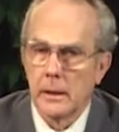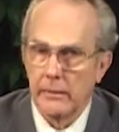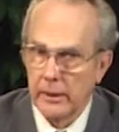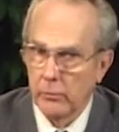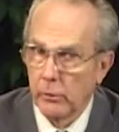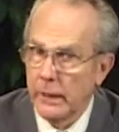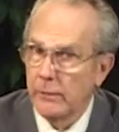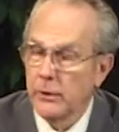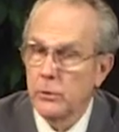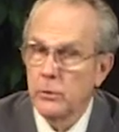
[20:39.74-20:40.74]
and they
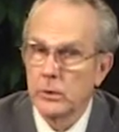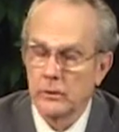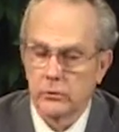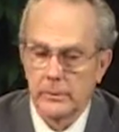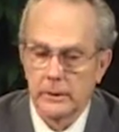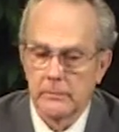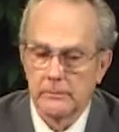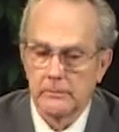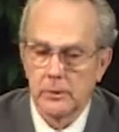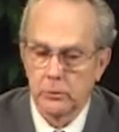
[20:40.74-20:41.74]
read the New Testament,
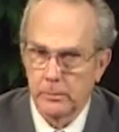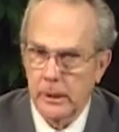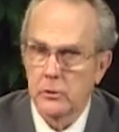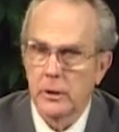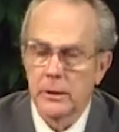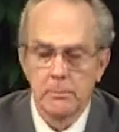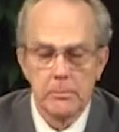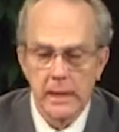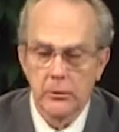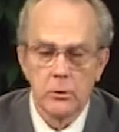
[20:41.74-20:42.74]
especially
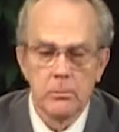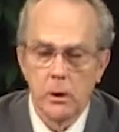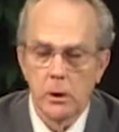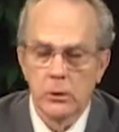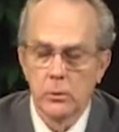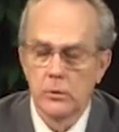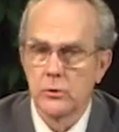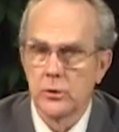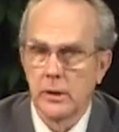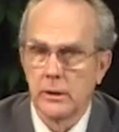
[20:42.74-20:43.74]
Matthew, Mark, Luke,
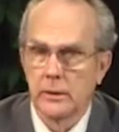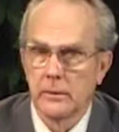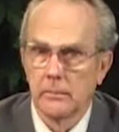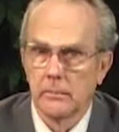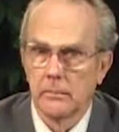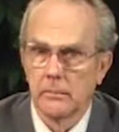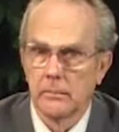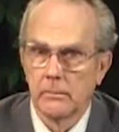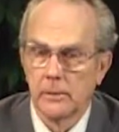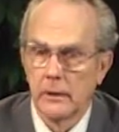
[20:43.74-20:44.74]
and John,
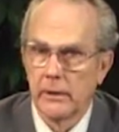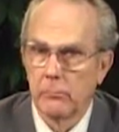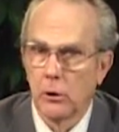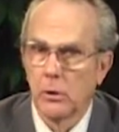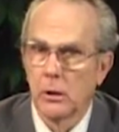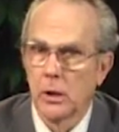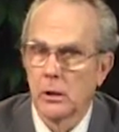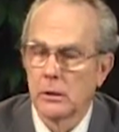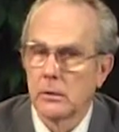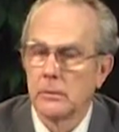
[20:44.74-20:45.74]
and they wrote an
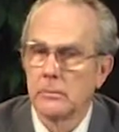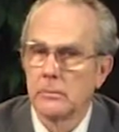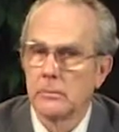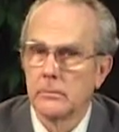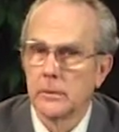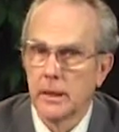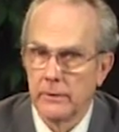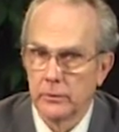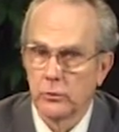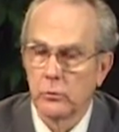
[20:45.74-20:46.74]
article.
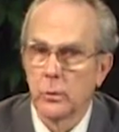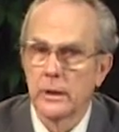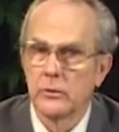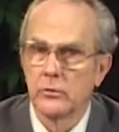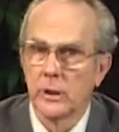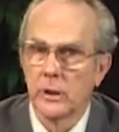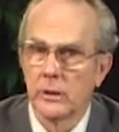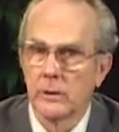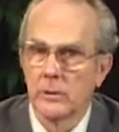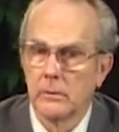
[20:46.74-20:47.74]
And this is what it said
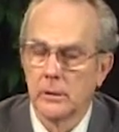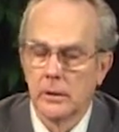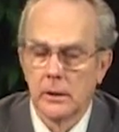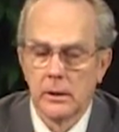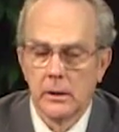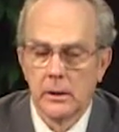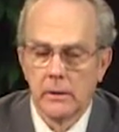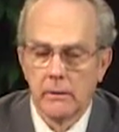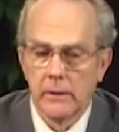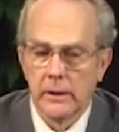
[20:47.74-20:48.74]

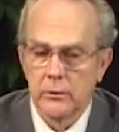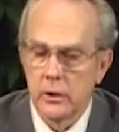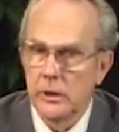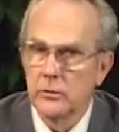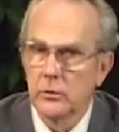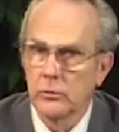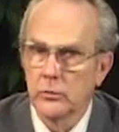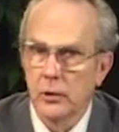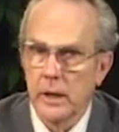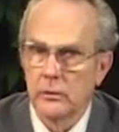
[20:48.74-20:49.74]
that Jesus
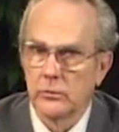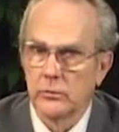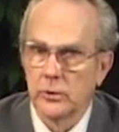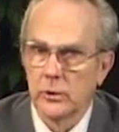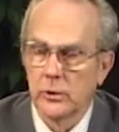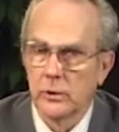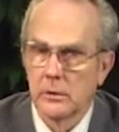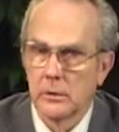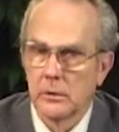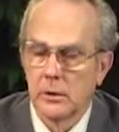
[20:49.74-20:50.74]
Christ
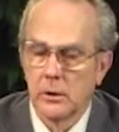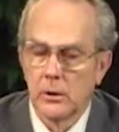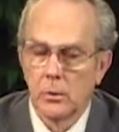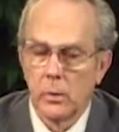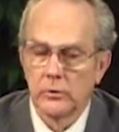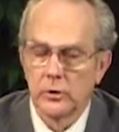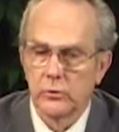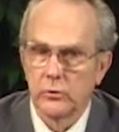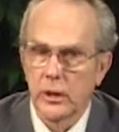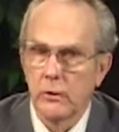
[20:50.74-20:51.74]
was a
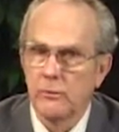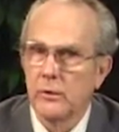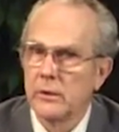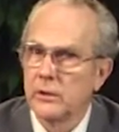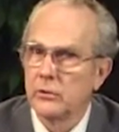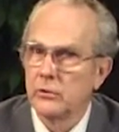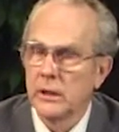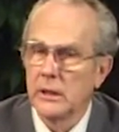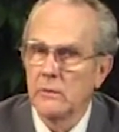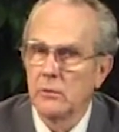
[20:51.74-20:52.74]
self
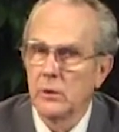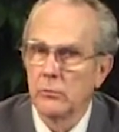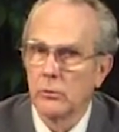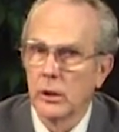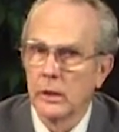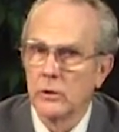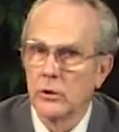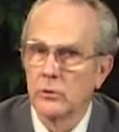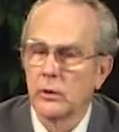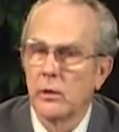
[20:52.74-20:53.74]
deceived
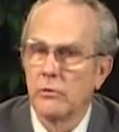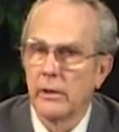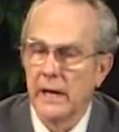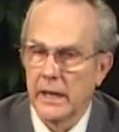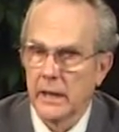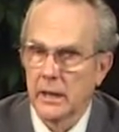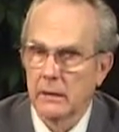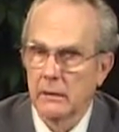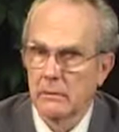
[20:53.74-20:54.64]
religious fanatic.